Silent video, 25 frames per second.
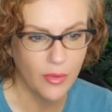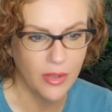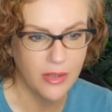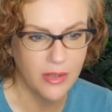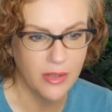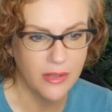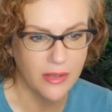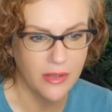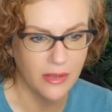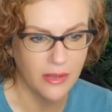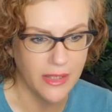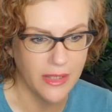I'm
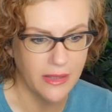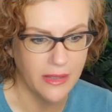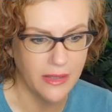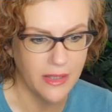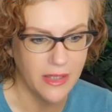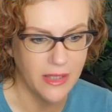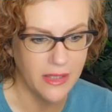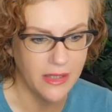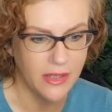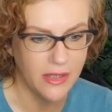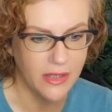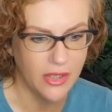going to delete
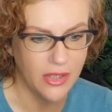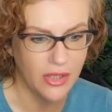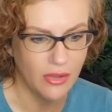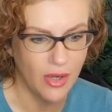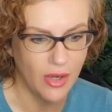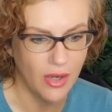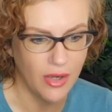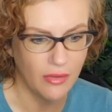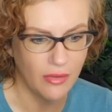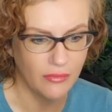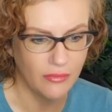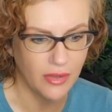these
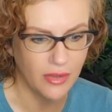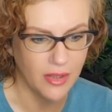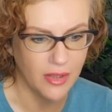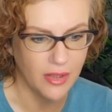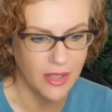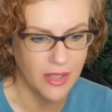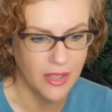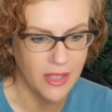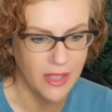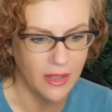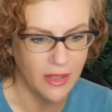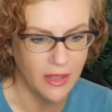too. I don't
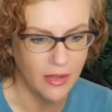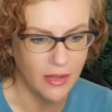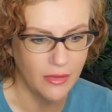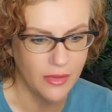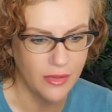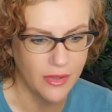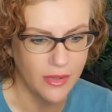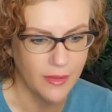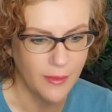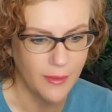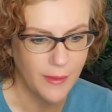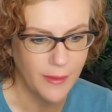really need
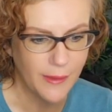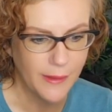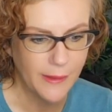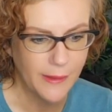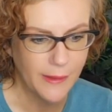those.